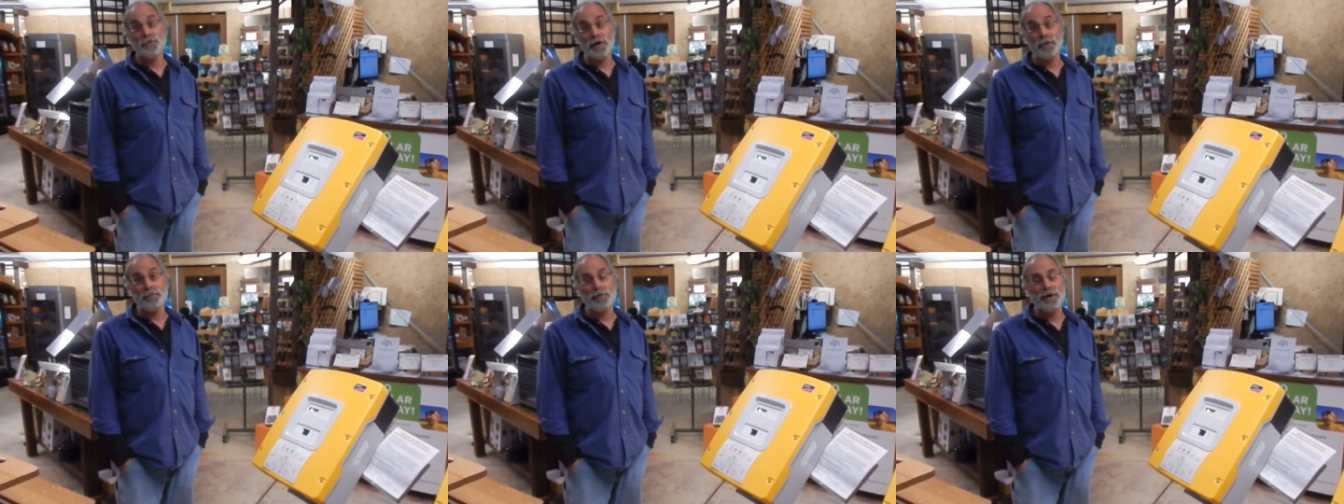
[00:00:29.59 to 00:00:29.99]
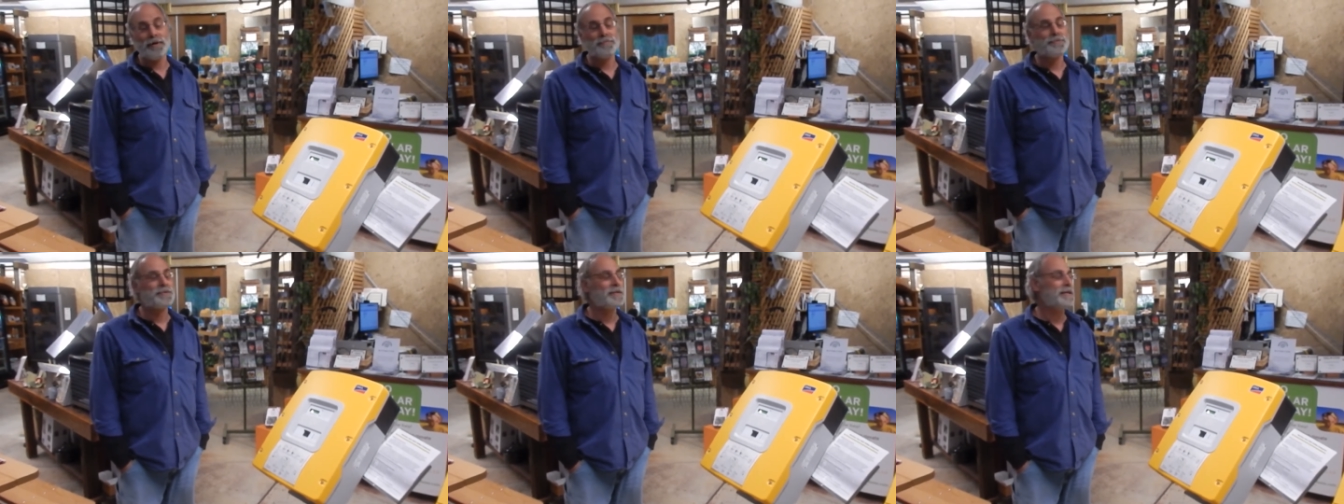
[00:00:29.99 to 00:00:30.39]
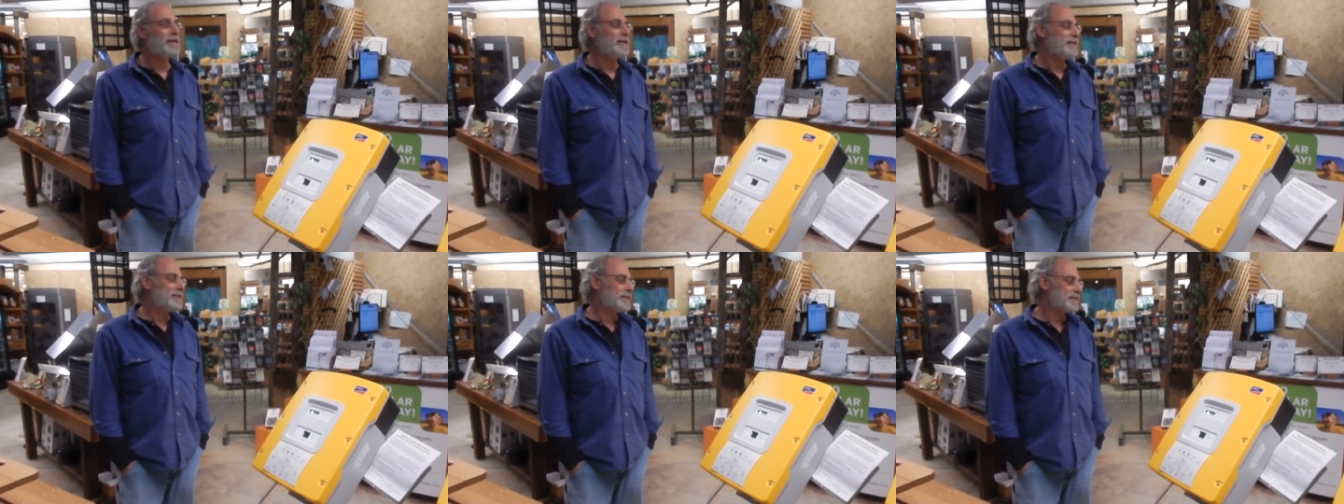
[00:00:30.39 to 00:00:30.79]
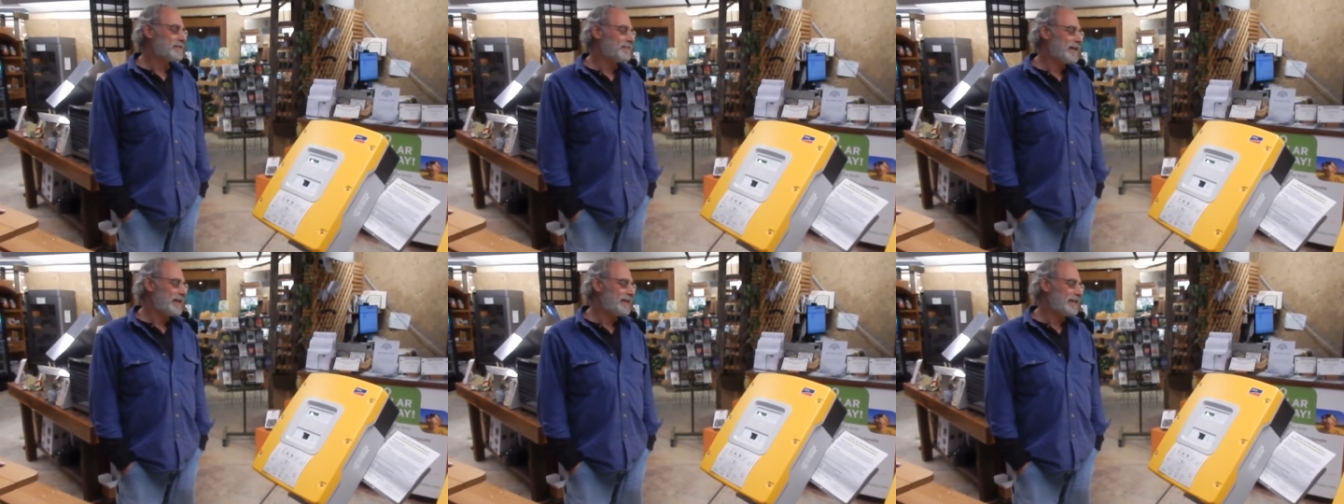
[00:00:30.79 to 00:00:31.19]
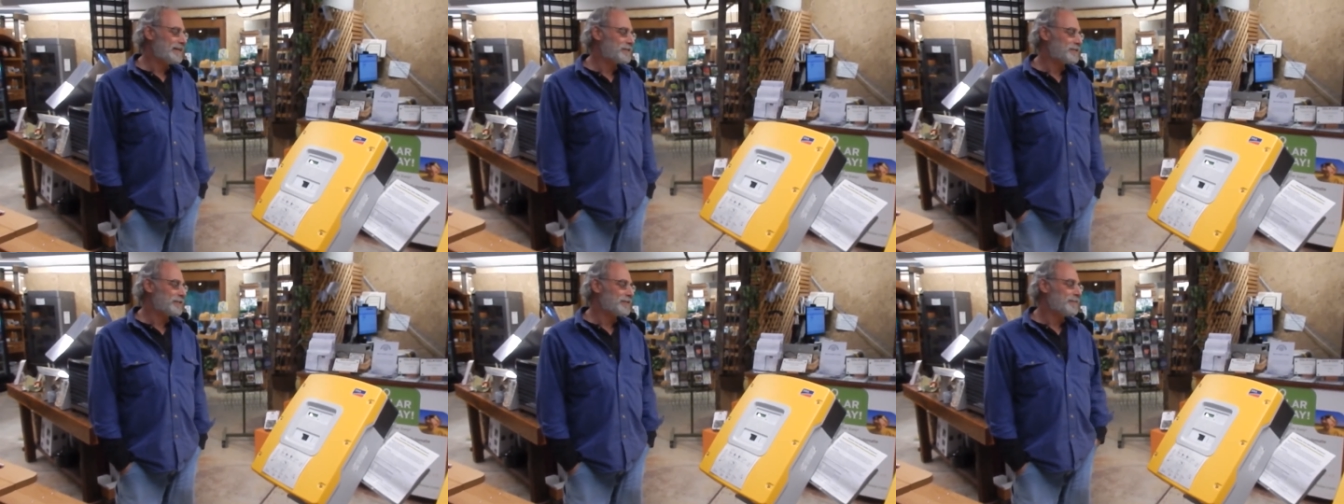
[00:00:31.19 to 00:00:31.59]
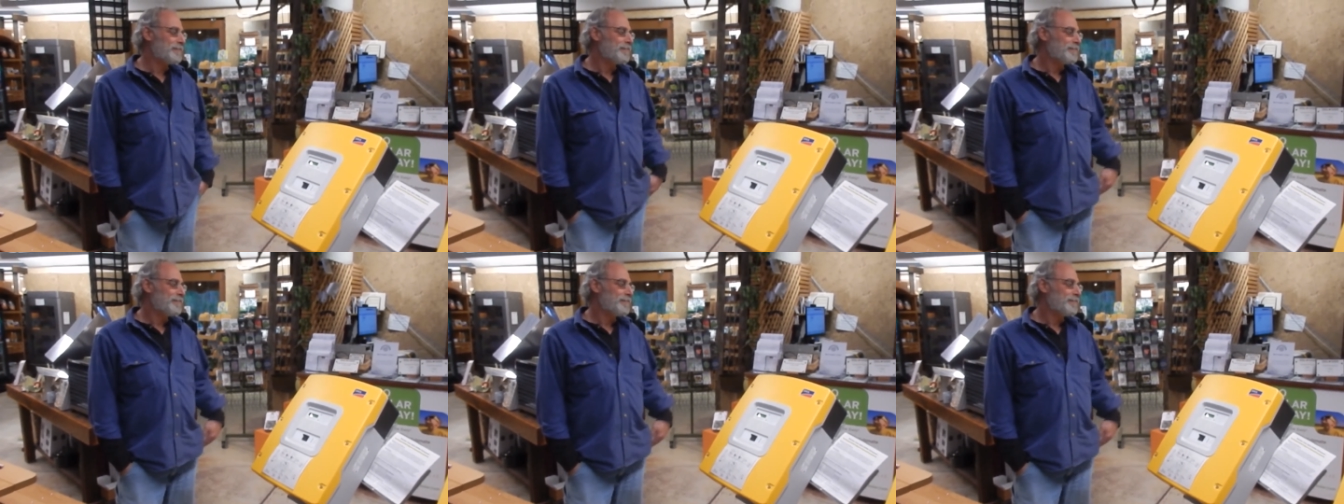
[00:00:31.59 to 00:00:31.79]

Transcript: well pumps, things of that nature.